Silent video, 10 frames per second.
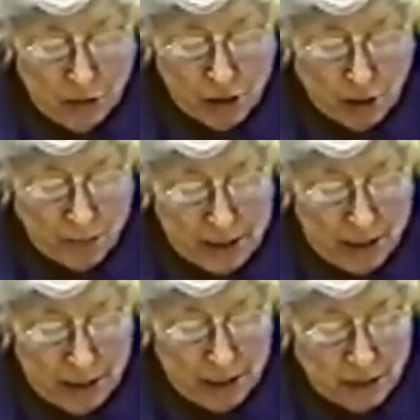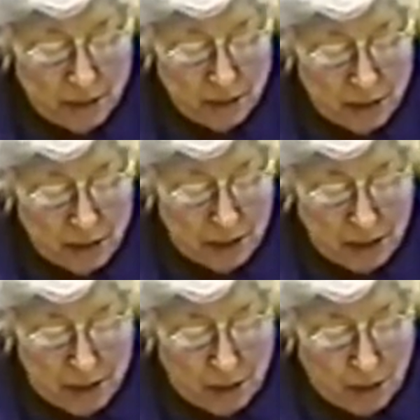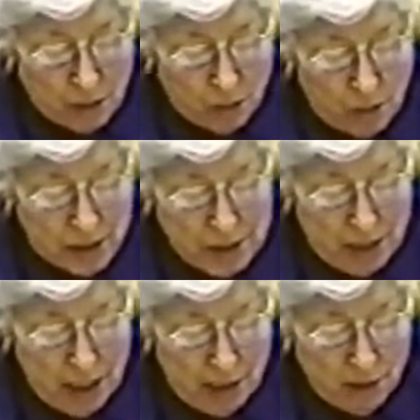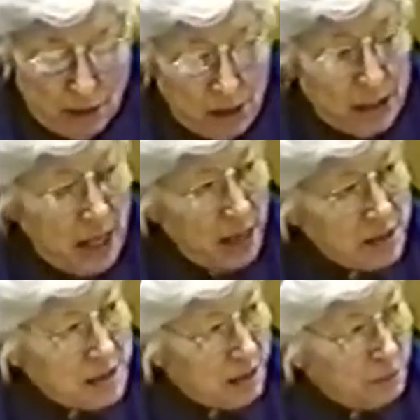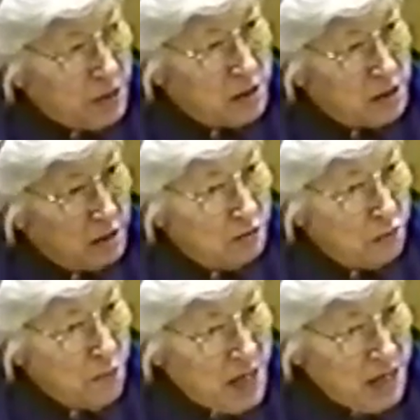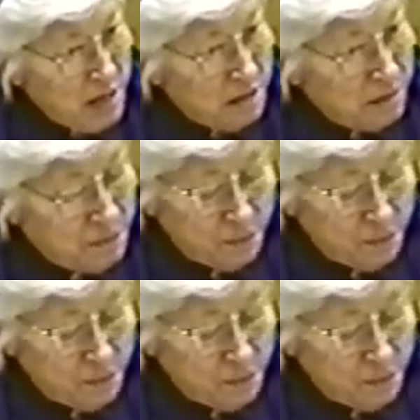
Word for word: the good jobs I did, was a non-acceptance of me,